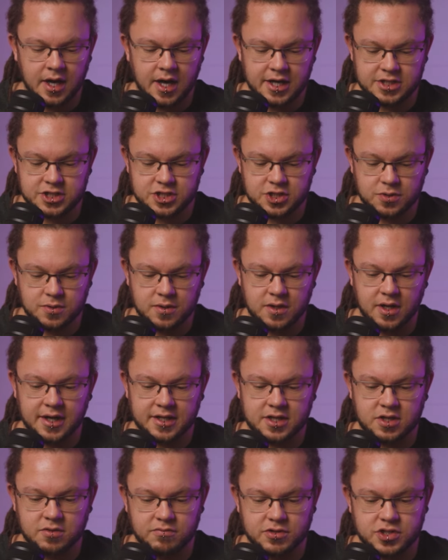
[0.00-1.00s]
I do
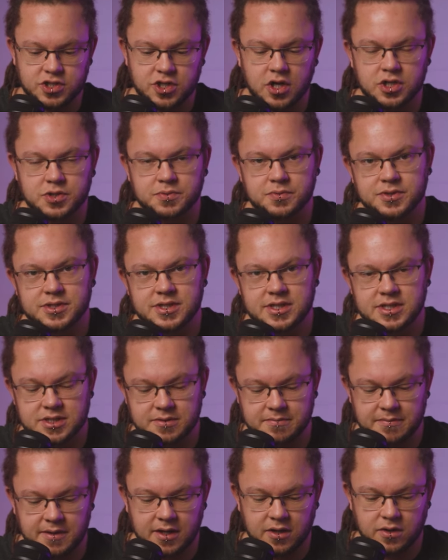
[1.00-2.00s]
like the rechargeable
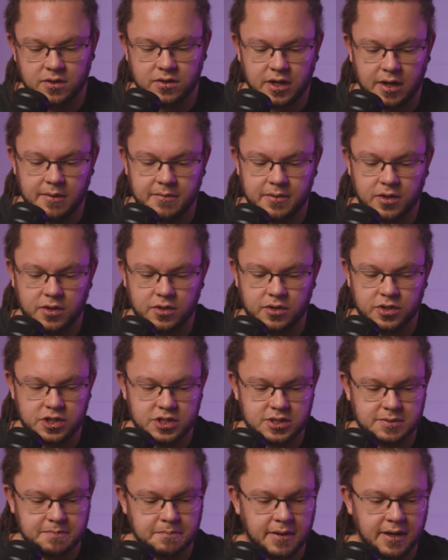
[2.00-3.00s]
system they got going on. You
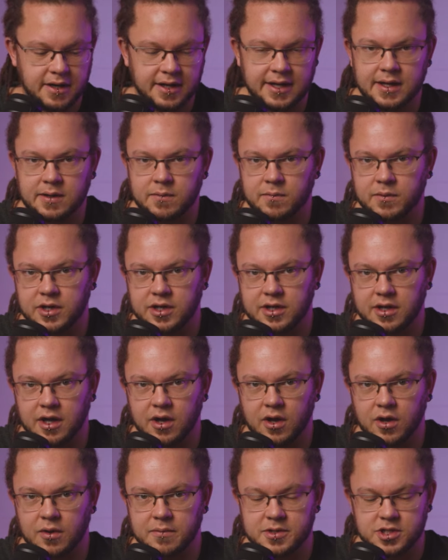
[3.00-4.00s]
just plug it in when you
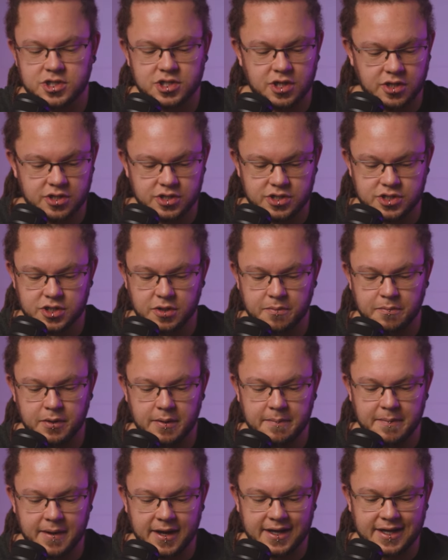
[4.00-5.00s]
get home, it charges, you put
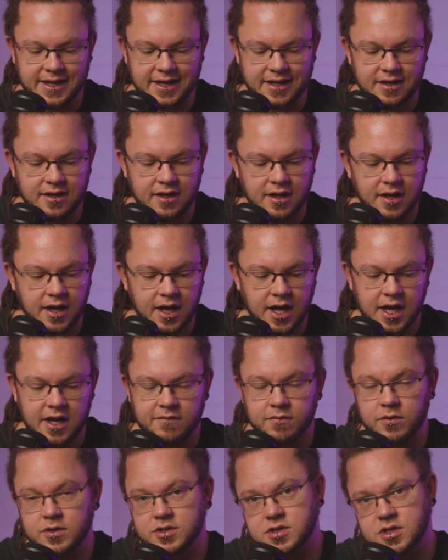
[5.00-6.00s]
it back in. And
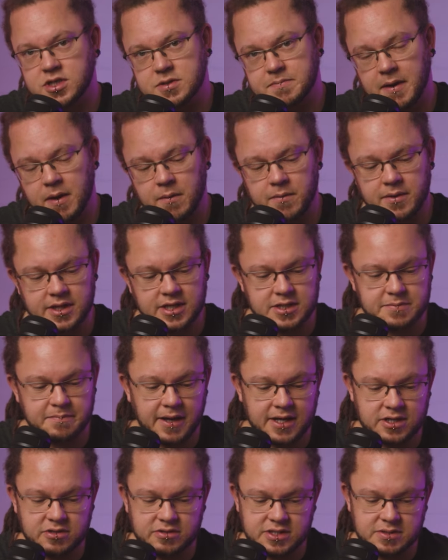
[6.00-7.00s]
I've always got a spare one of these
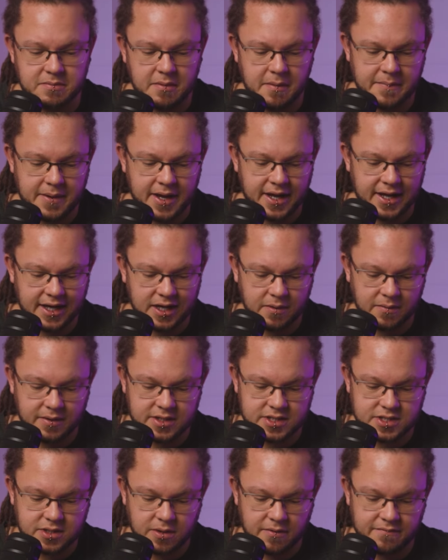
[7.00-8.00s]
batteries in my bag anyway,
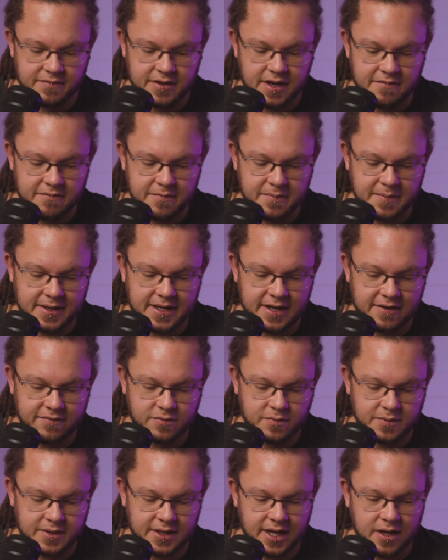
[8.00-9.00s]
so I've never been
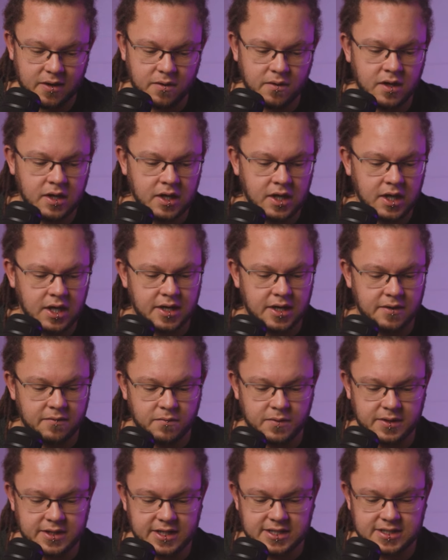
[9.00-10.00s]
left without.
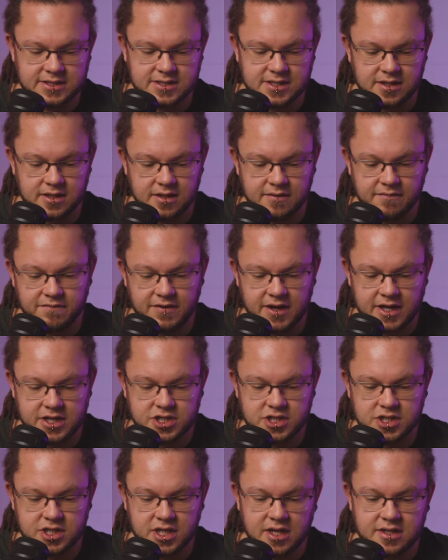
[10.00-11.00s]
With these
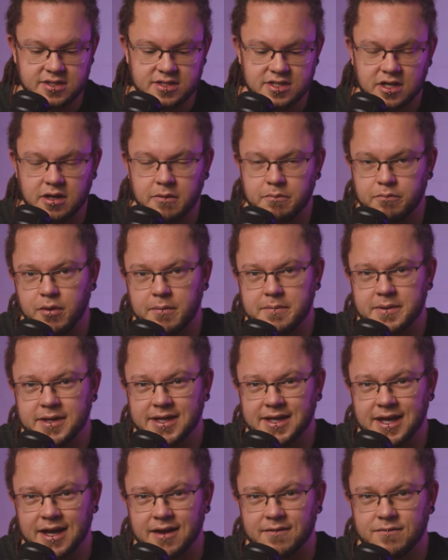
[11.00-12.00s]
flash guns, I could probably
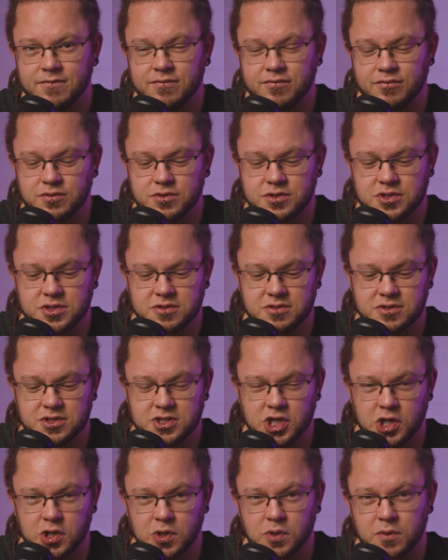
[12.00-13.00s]
get through
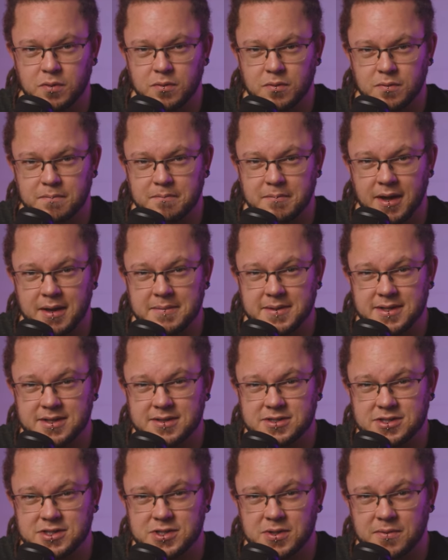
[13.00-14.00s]
2,
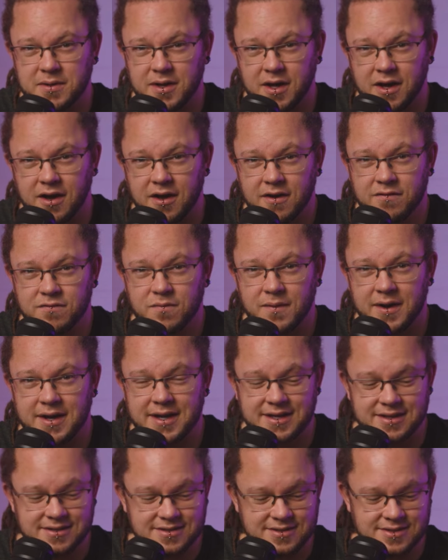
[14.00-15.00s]
maybe 2.5
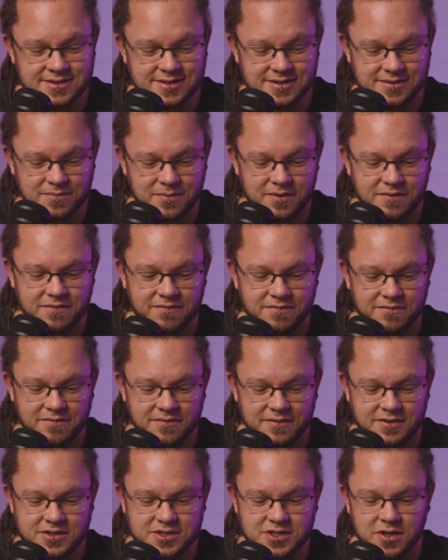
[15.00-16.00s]
weddings with,
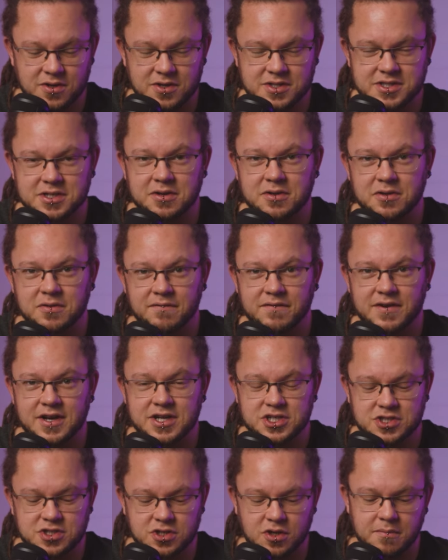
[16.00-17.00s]
so long as I don't
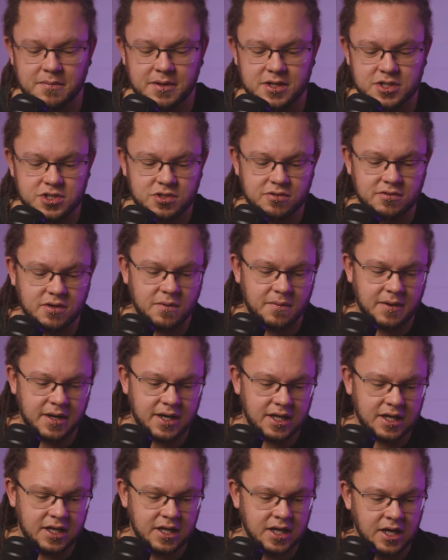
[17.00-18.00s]
flash too much during a
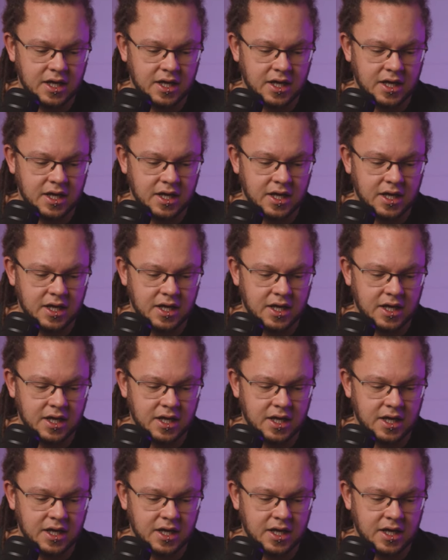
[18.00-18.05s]
wedding.